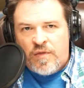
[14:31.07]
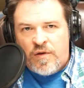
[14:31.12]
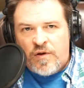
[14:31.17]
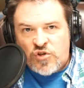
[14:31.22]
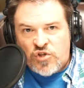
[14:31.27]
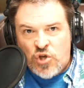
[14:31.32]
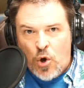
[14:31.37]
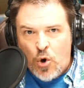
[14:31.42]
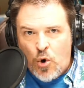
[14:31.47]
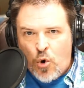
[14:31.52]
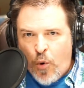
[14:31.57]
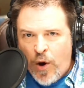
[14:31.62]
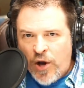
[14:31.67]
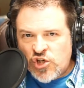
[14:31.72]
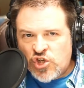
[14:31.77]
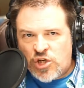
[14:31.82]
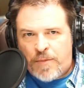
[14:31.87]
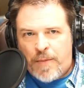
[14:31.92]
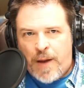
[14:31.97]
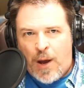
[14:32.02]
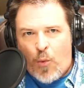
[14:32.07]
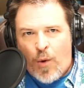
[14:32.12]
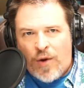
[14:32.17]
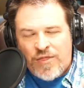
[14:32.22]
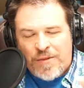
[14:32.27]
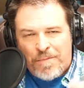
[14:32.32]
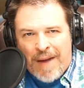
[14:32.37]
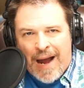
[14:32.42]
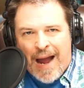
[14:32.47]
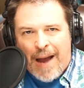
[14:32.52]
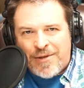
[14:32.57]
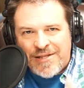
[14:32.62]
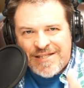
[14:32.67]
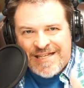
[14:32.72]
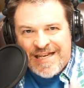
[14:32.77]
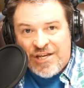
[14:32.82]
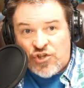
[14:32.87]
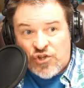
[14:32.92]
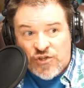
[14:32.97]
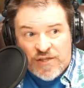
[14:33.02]
There's no question about what the Bible
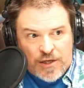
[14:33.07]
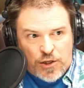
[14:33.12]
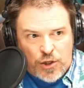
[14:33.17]
teaches,